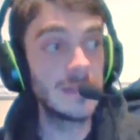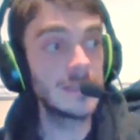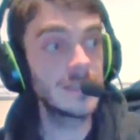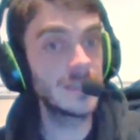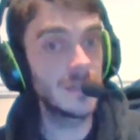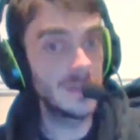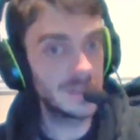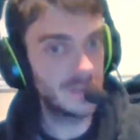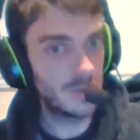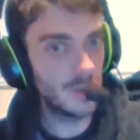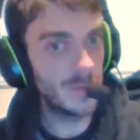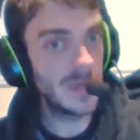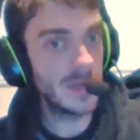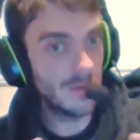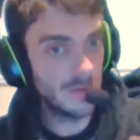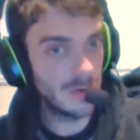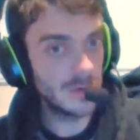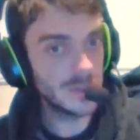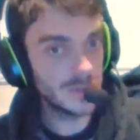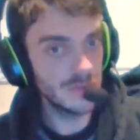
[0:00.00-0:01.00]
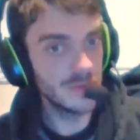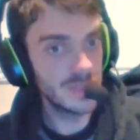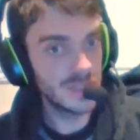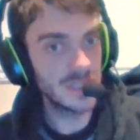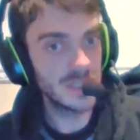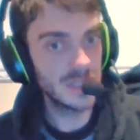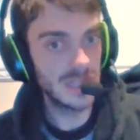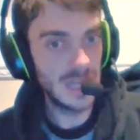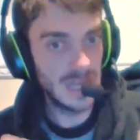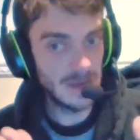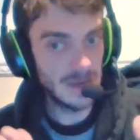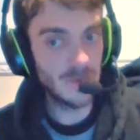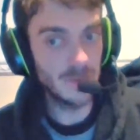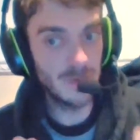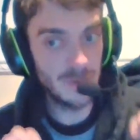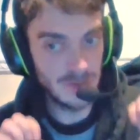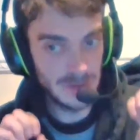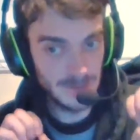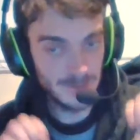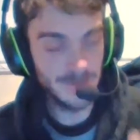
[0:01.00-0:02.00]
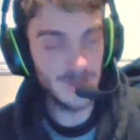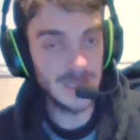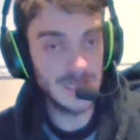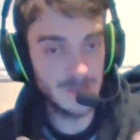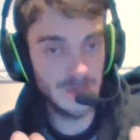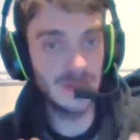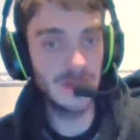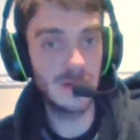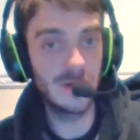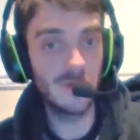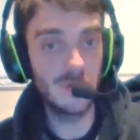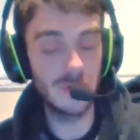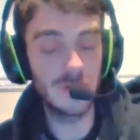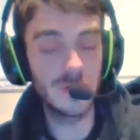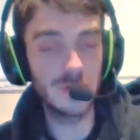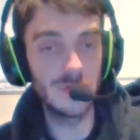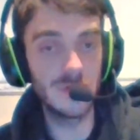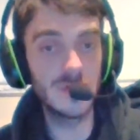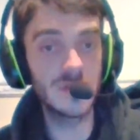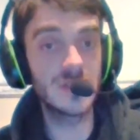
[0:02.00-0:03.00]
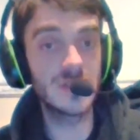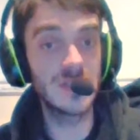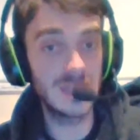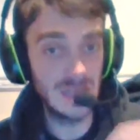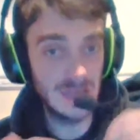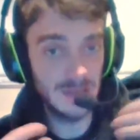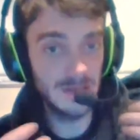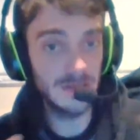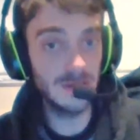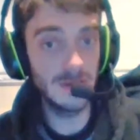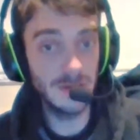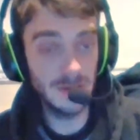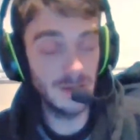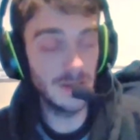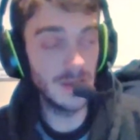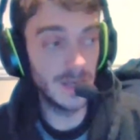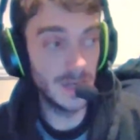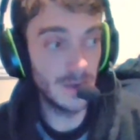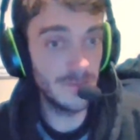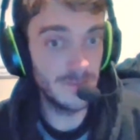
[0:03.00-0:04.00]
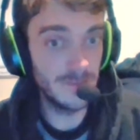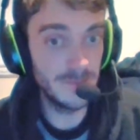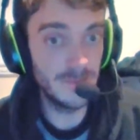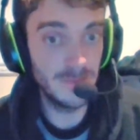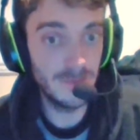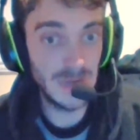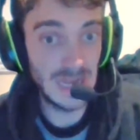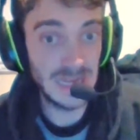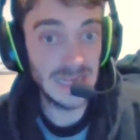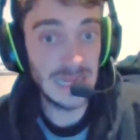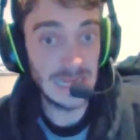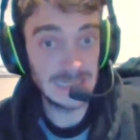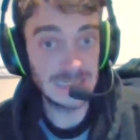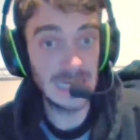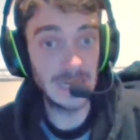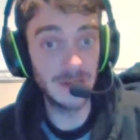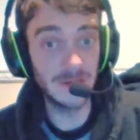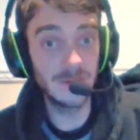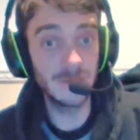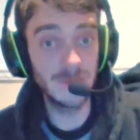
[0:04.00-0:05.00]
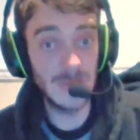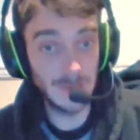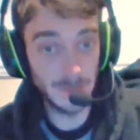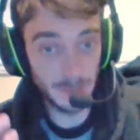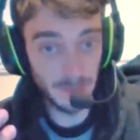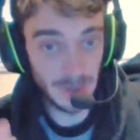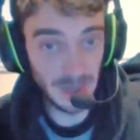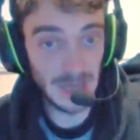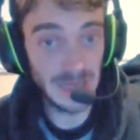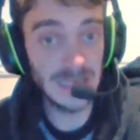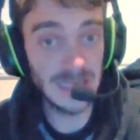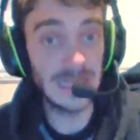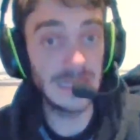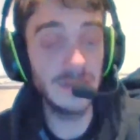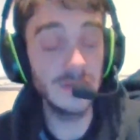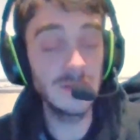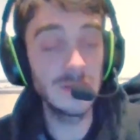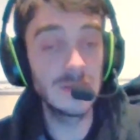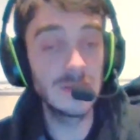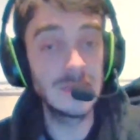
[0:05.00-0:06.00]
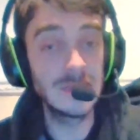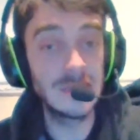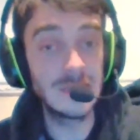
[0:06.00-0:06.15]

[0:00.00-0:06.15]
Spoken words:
So there's got to be a grassroots thing. You have to put the investment in at grassroots to get enough playing talent, people playing,